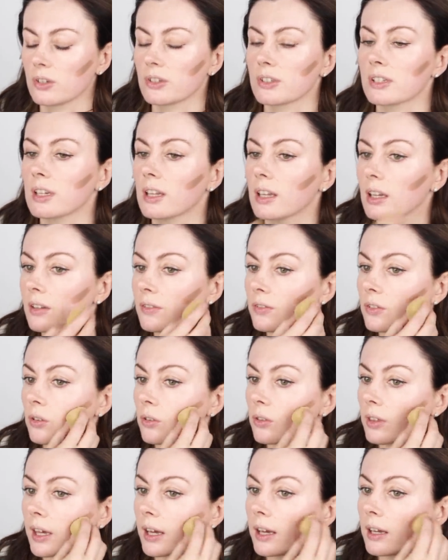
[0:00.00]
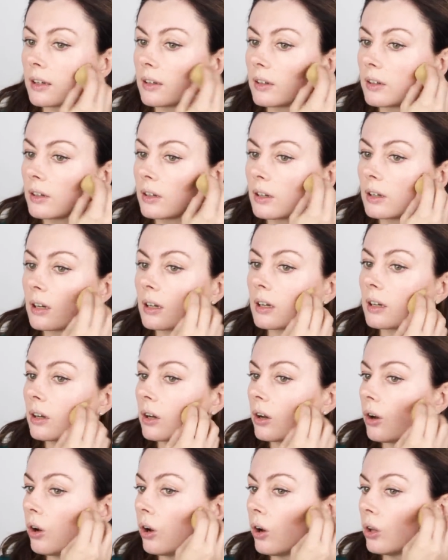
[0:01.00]
to give you that
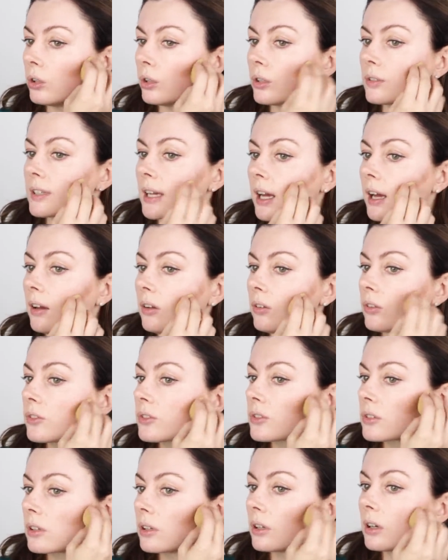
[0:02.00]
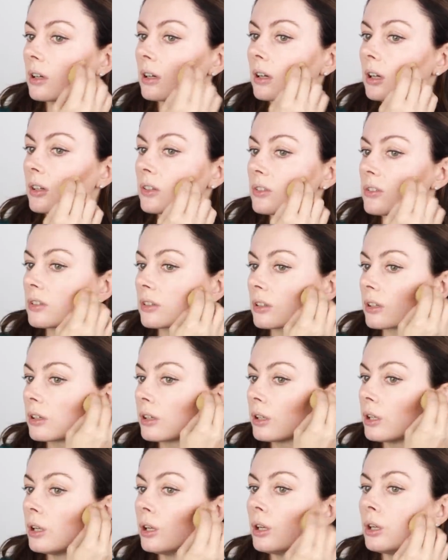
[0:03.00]
hollowed out
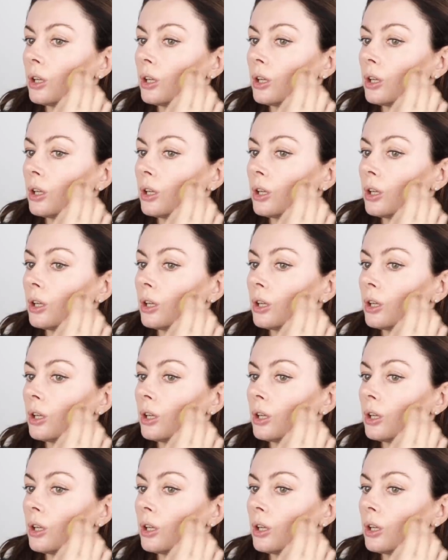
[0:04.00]
under